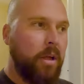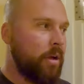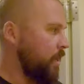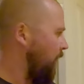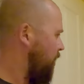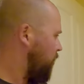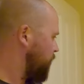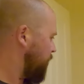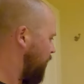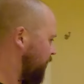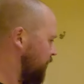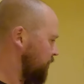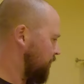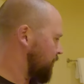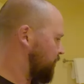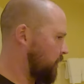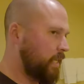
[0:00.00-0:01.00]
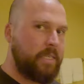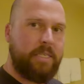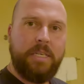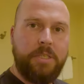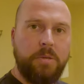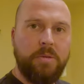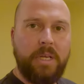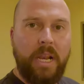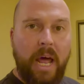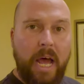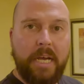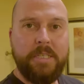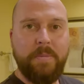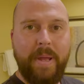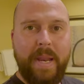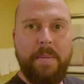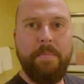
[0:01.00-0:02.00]
Look at how nice this is. This was a
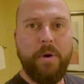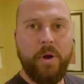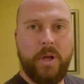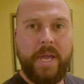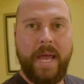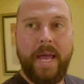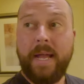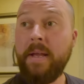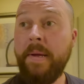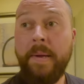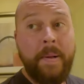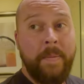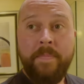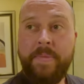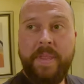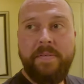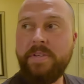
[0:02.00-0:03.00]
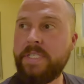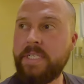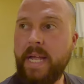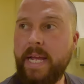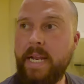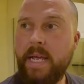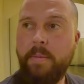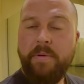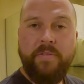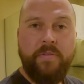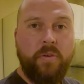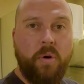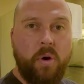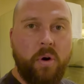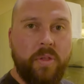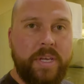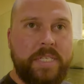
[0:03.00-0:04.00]
last minute booking. Never stayed here
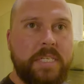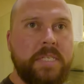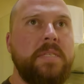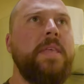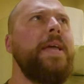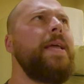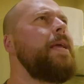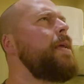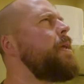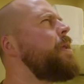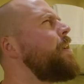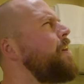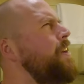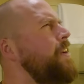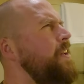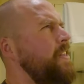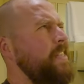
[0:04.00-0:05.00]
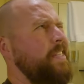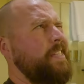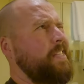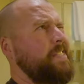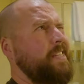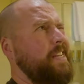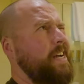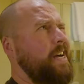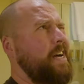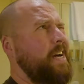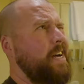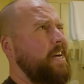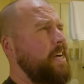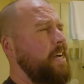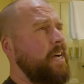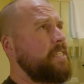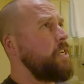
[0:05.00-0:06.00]
before. This is the,
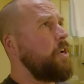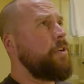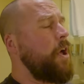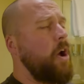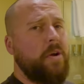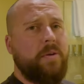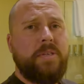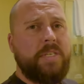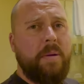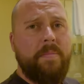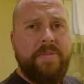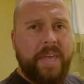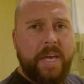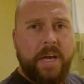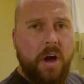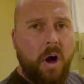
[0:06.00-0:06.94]
uh, I don't know, something